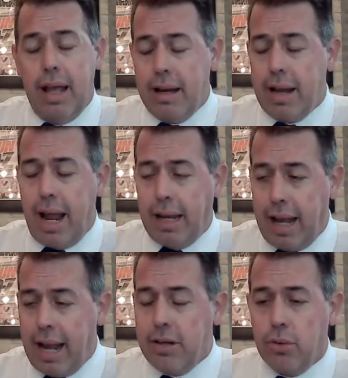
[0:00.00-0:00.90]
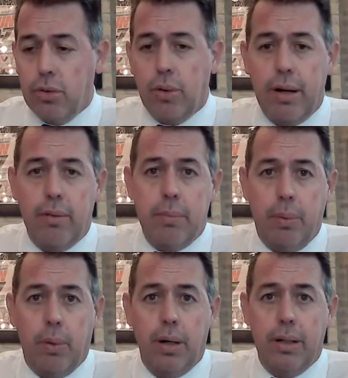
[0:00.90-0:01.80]
An annual credit
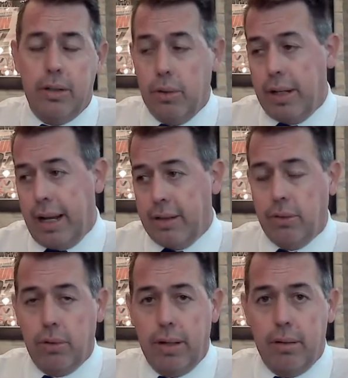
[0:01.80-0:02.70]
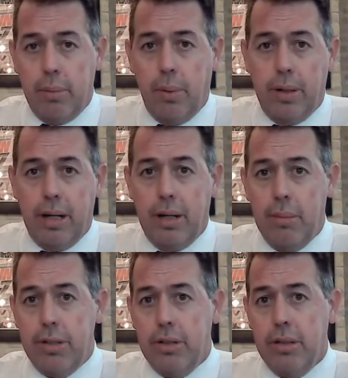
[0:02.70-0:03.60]
report, go to
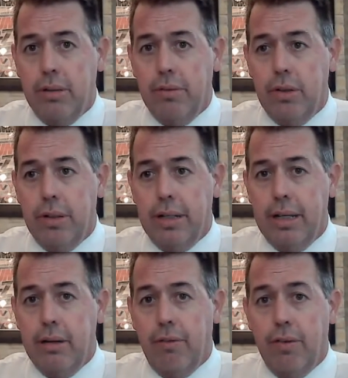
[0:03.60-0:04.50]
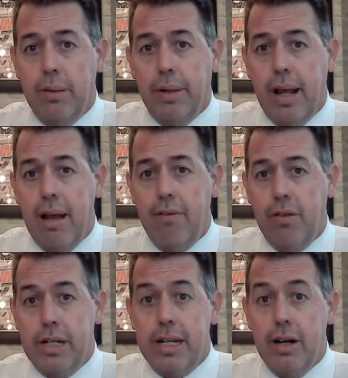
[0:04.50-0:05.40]
annualcreditreport.com and you can get your free one
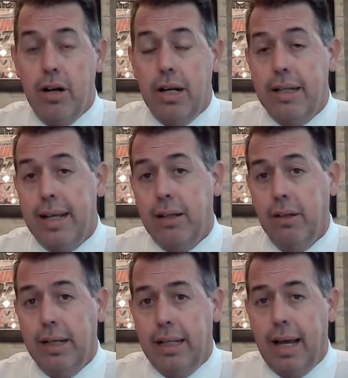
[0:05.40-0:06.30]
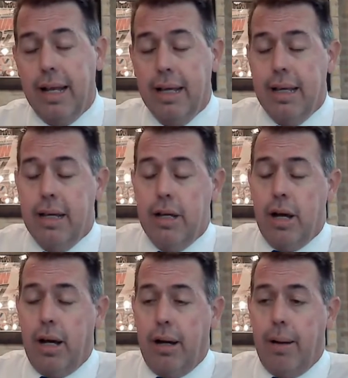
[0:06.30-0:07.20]
every year and take a look at that.
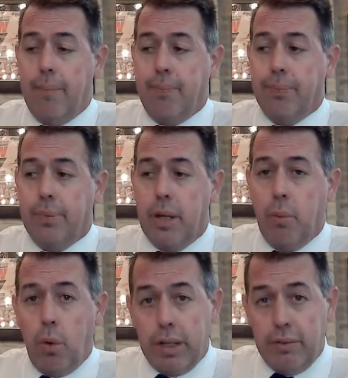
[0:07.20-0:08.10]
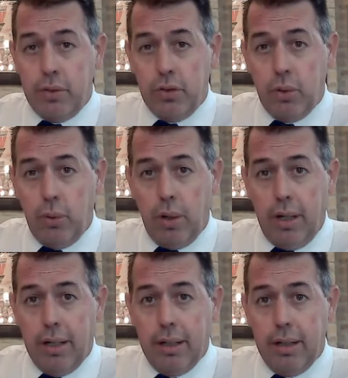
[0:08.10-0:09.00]
It won't give you a
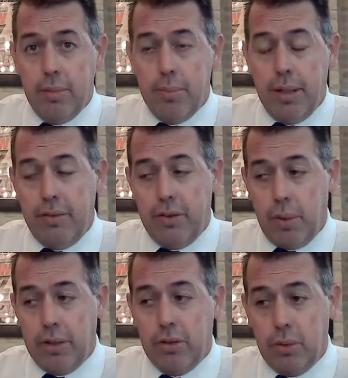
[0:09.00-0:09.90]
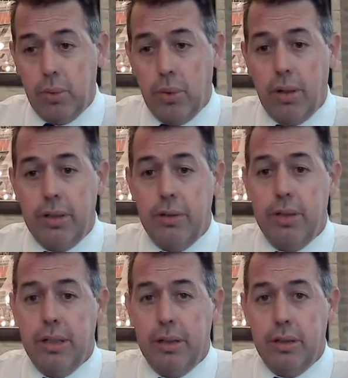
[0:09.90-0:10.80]
score, but if you want to score, you
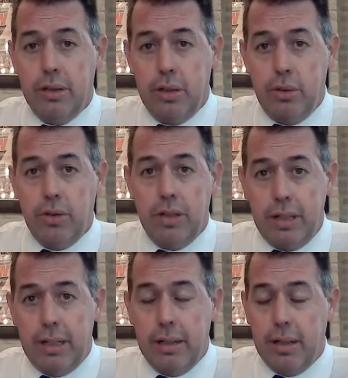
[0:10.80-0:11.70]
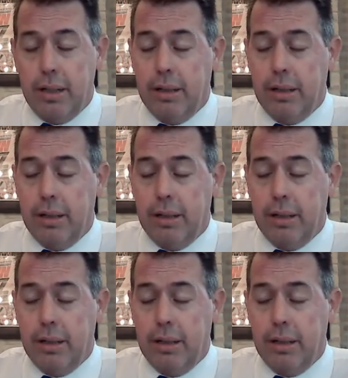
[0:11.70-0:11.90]
can use the